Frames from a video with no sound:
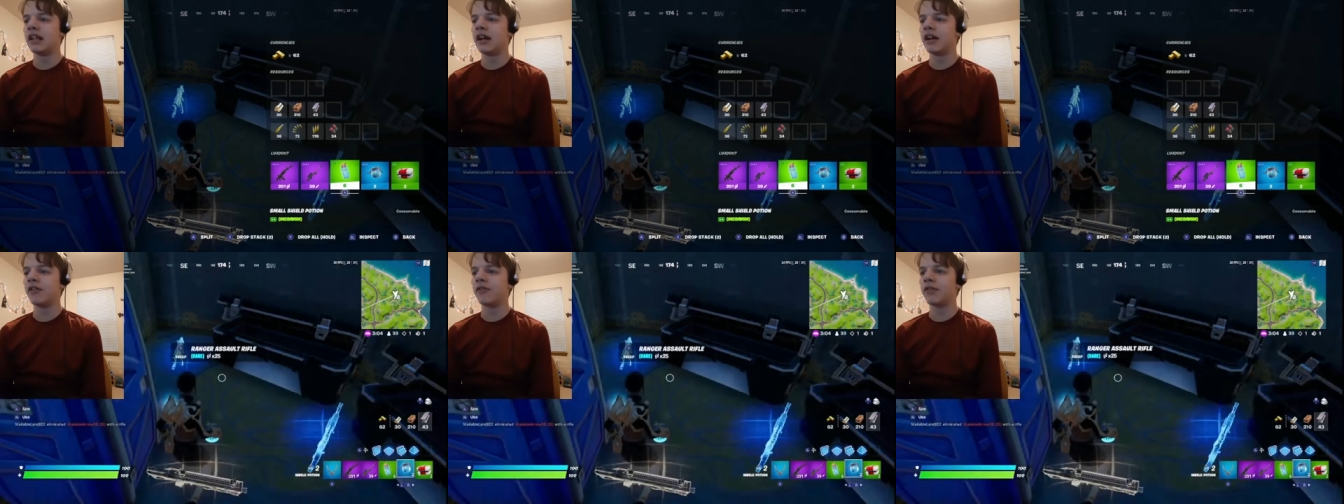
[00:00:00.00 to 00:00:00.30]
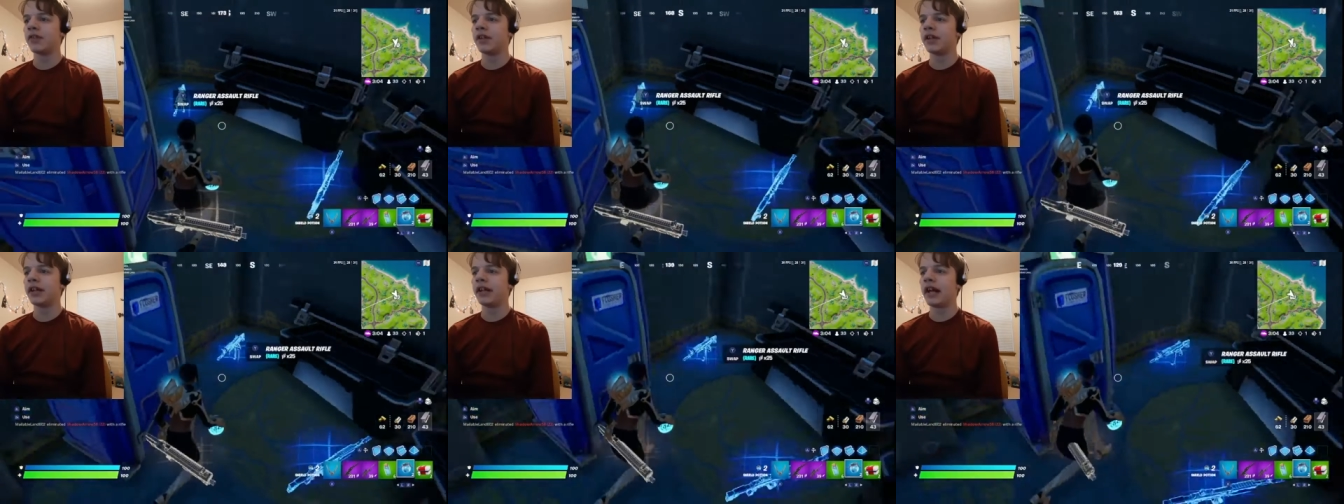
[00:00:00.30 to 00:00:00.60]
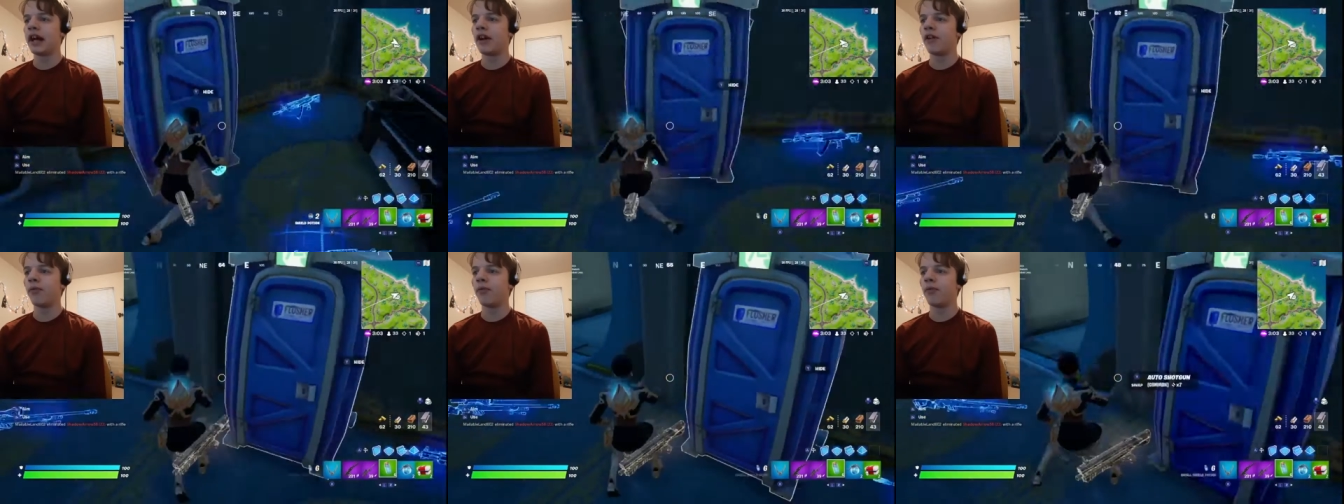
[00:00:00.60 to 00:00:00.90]
not really
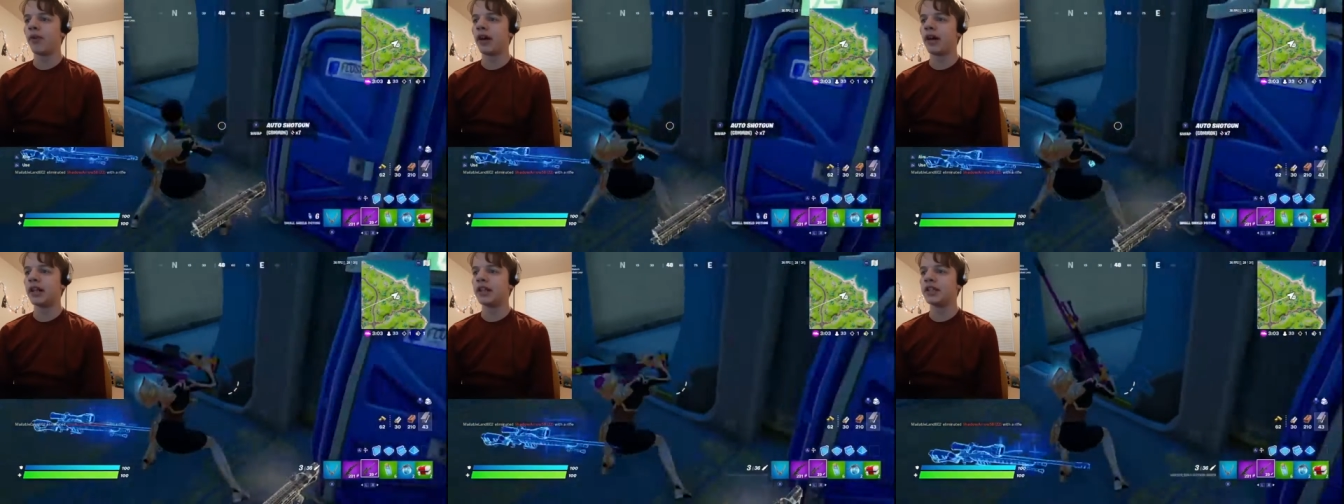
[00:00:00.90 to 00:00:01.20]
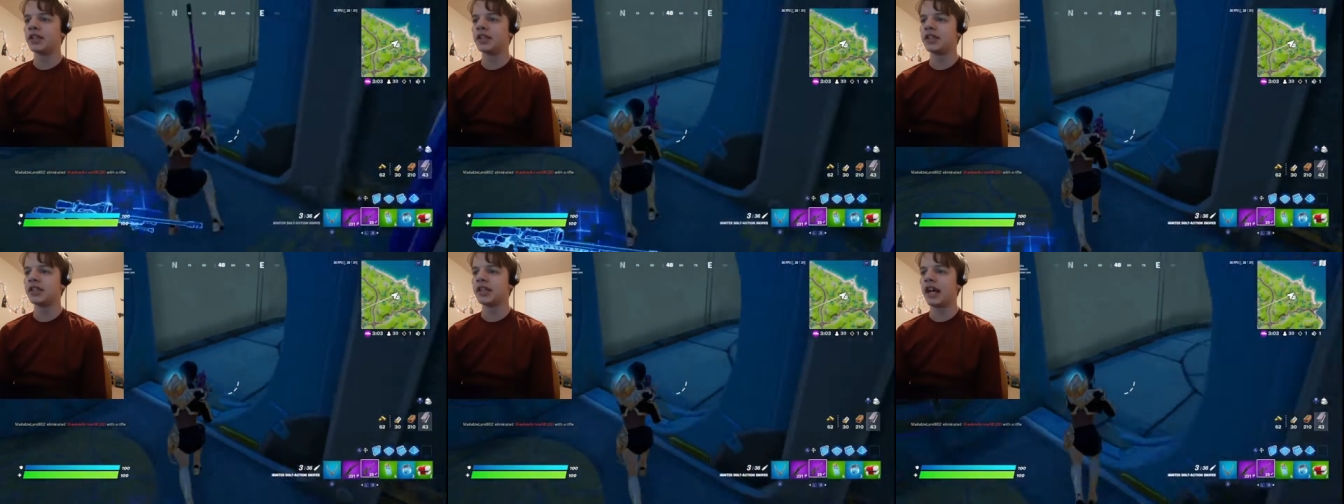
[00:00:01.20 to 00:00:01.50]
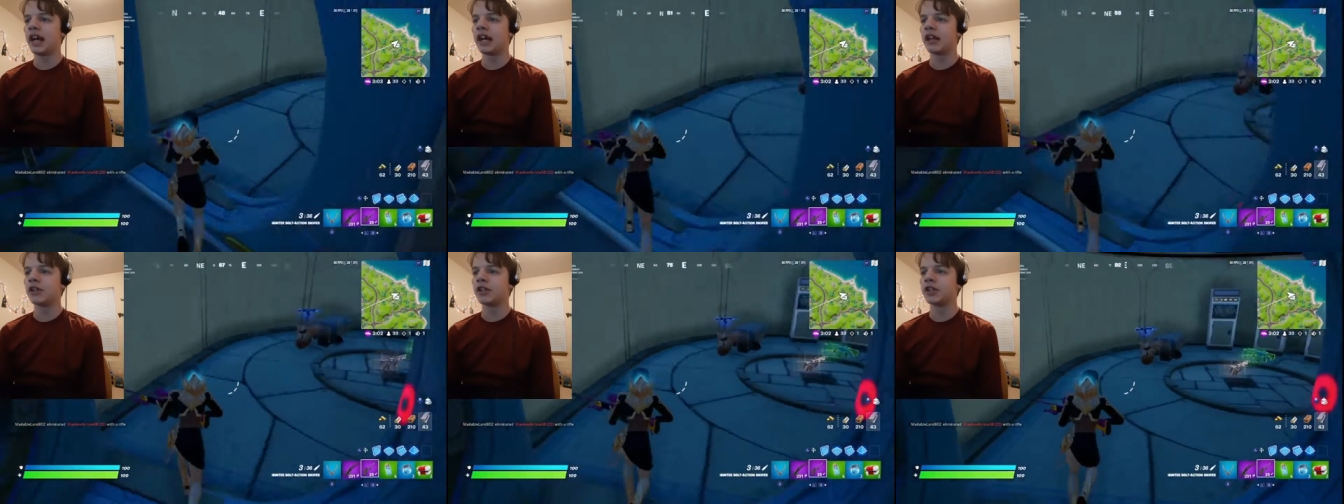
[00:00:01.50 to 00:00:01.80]
that wise to
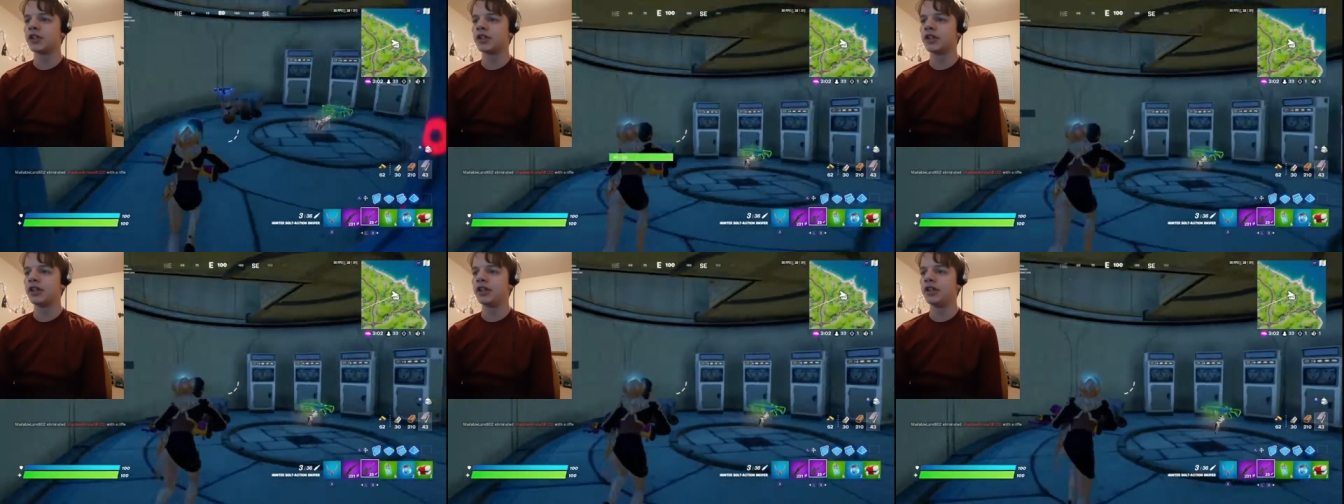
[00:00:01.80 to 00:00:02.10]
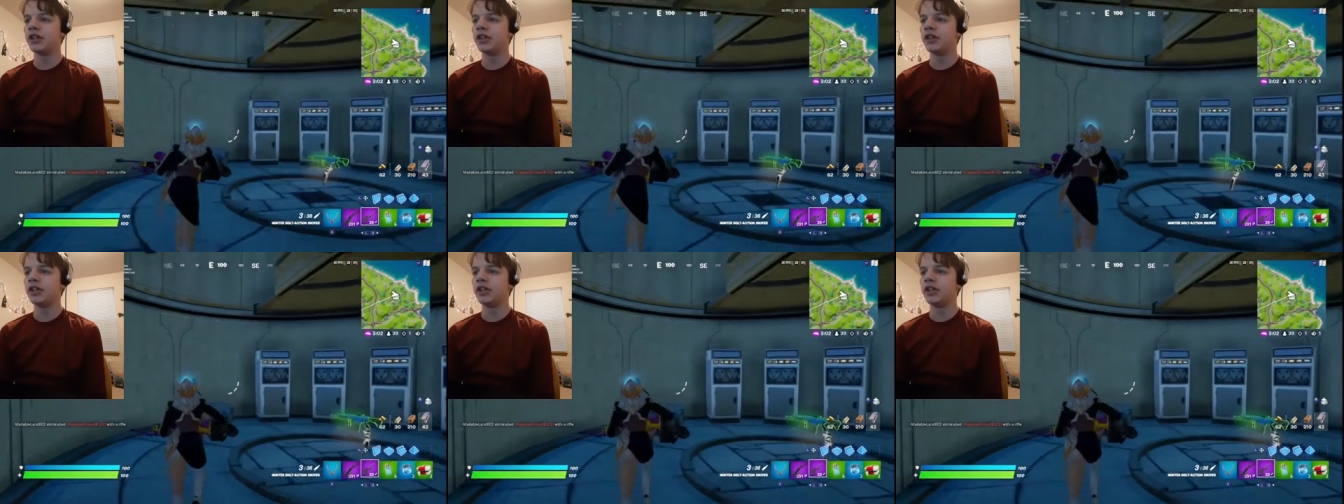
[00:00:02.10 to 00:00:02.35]
actually